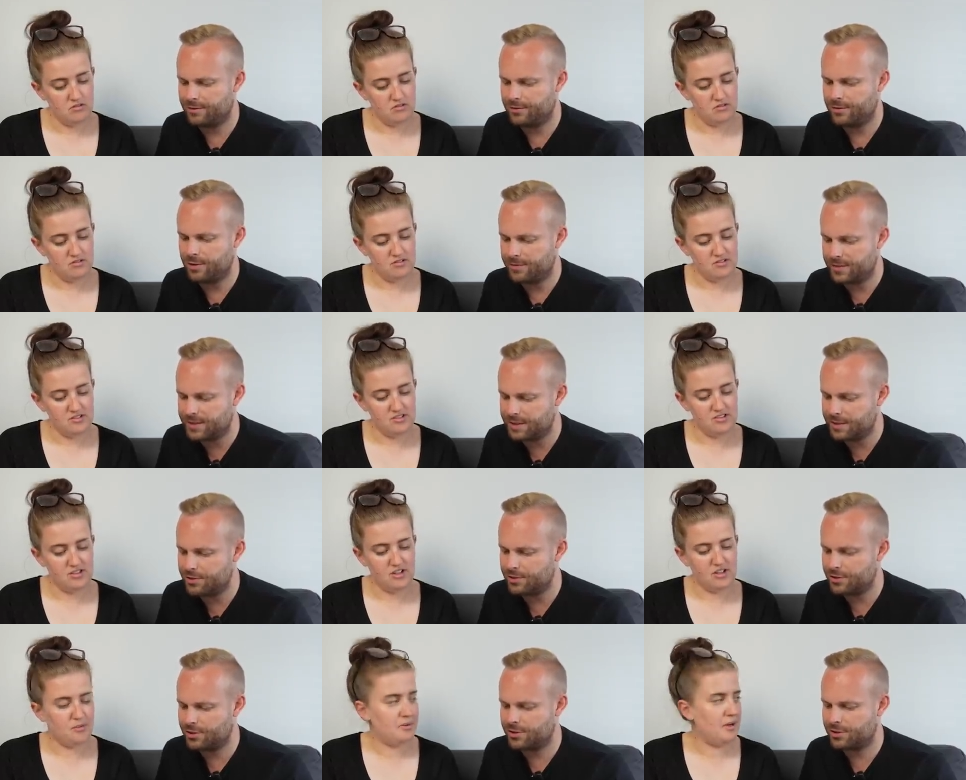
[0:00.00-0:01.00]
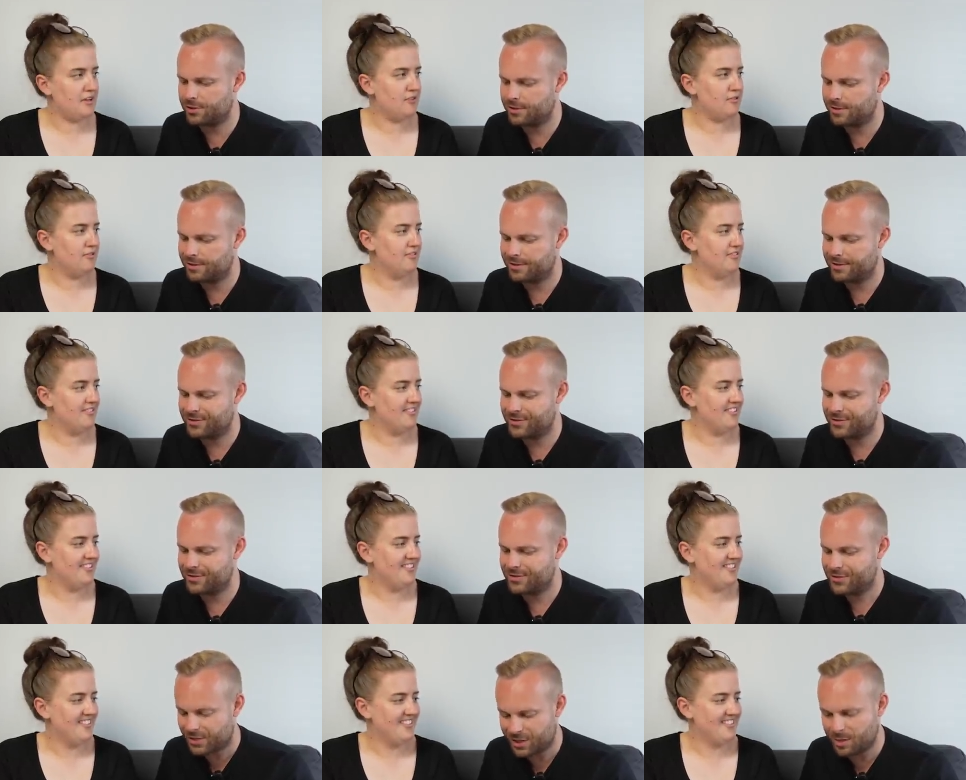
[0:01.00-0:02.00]
Speaker 1: novice inch. Sucker panel.
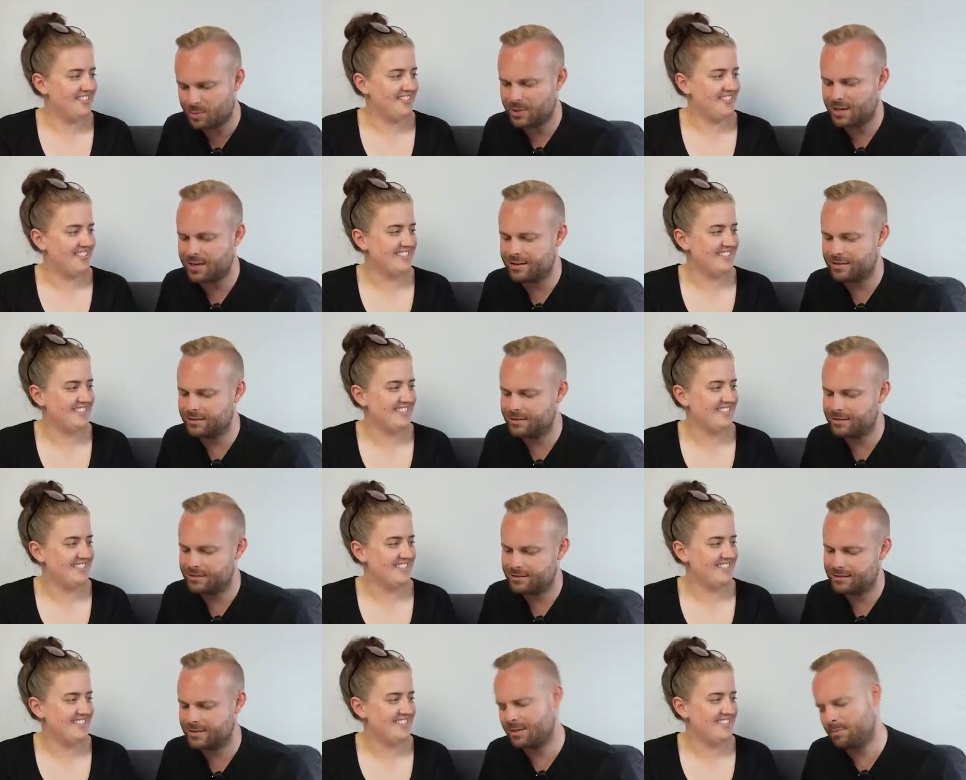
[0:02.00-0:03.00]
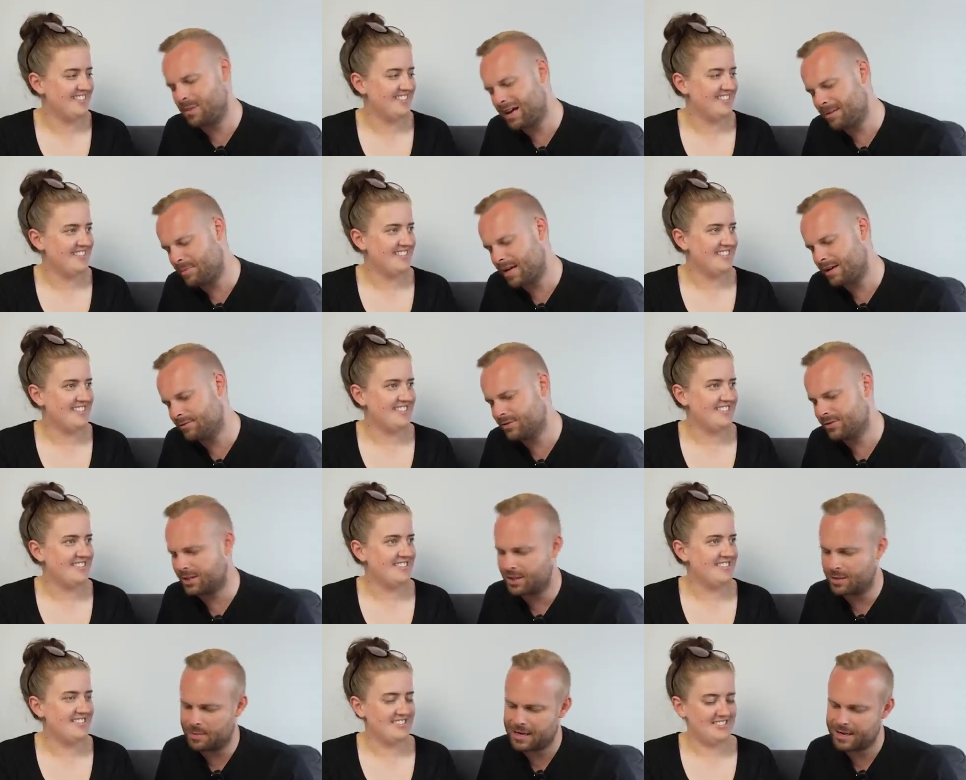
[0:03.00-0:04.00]
Sucker panel. pa panel.
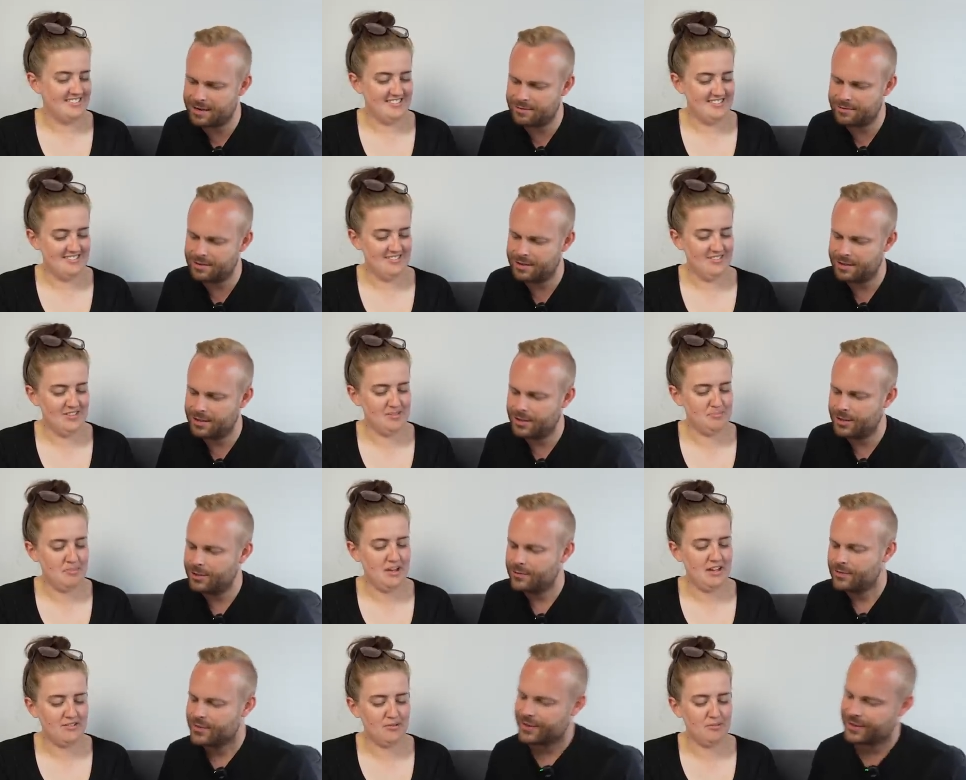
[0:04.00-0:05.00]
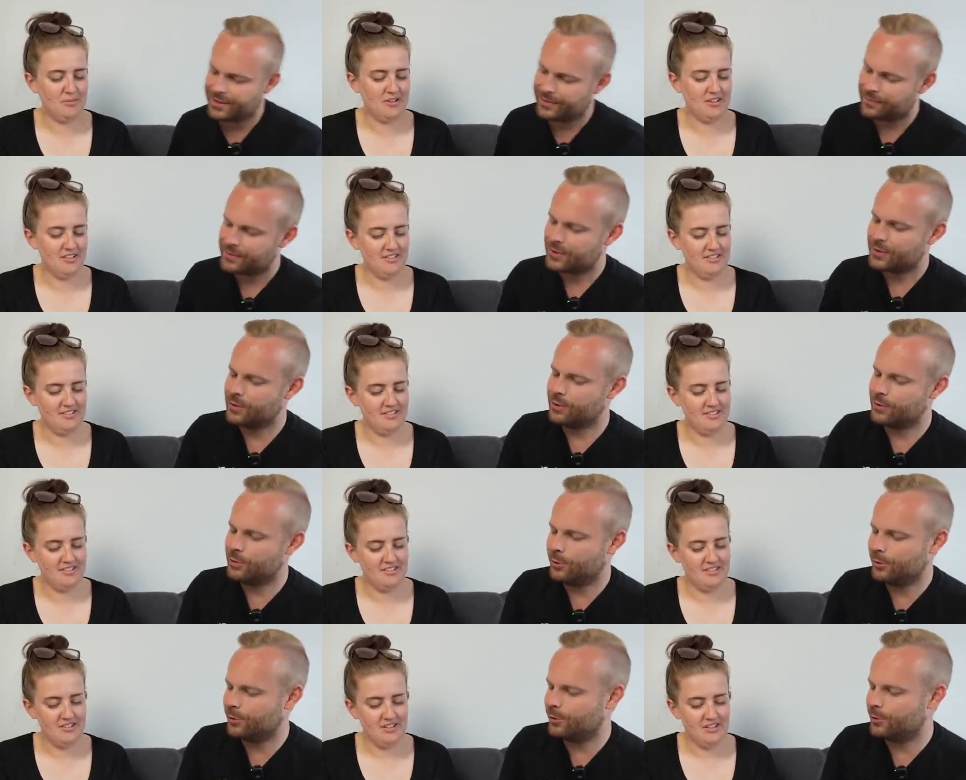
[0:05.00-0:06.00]
Sucker panel.
Speaker 2: Well, it's panel, but.
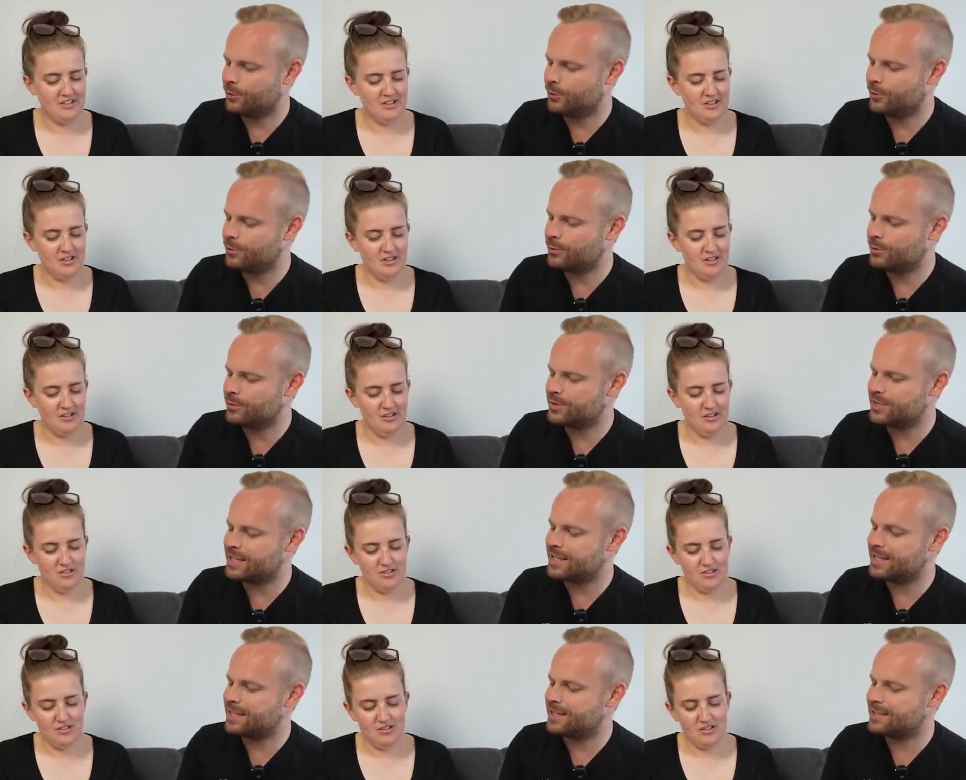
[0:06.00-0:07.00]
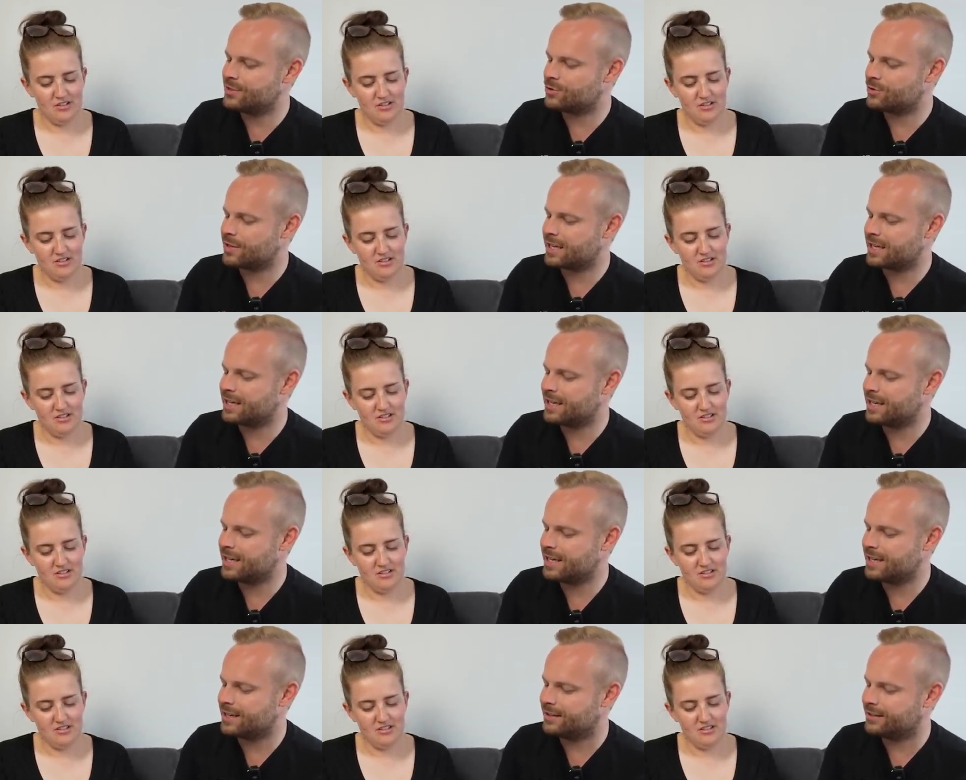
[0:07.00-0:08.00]
Speaker 1: Oozy
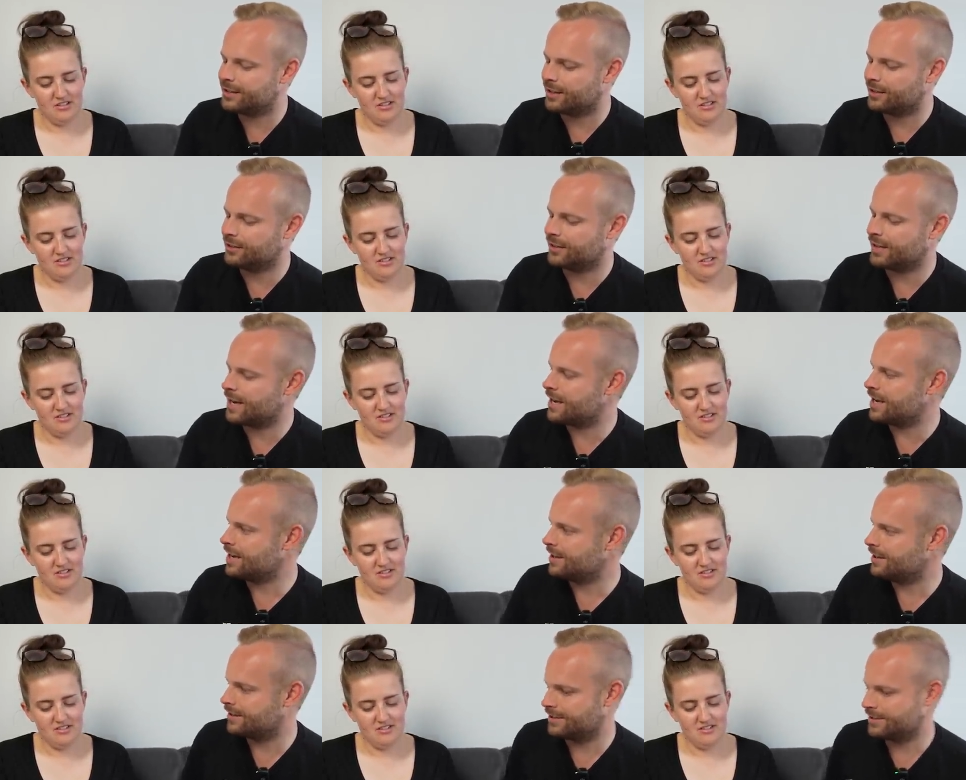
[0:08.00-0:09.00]
tricky dulne.